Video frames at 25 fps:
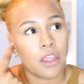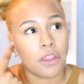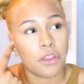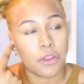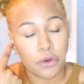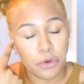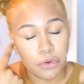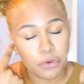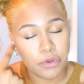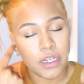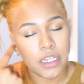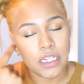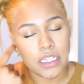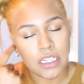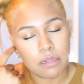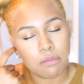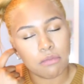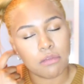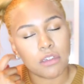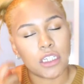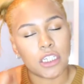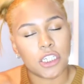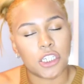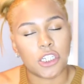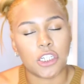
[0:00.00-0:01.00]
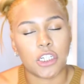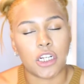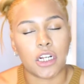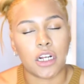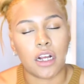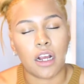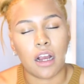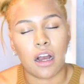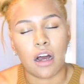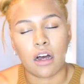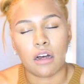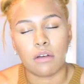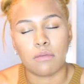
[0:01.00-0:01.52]
the Una deep
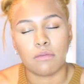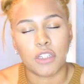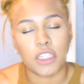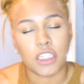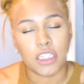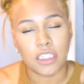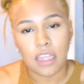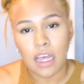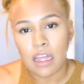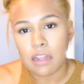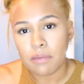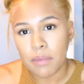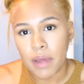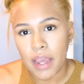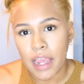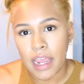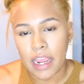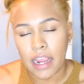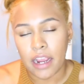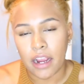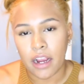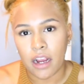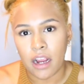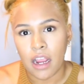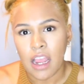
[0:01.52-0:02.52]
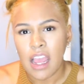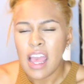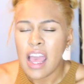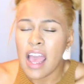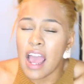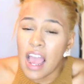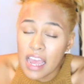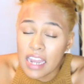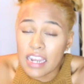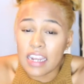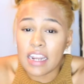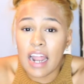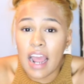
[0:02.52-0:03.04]
conditioner, she styled my hair,
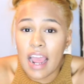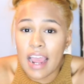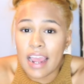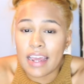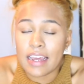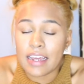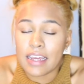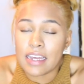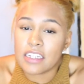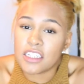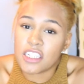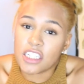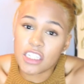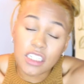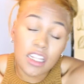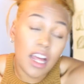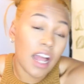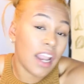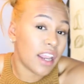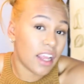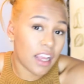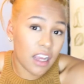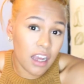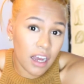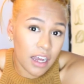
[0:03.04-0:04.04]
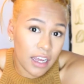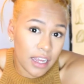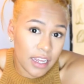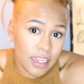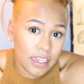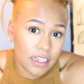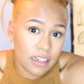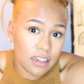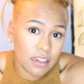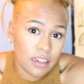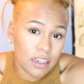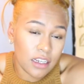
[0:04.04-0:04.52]
and I had just got it cut,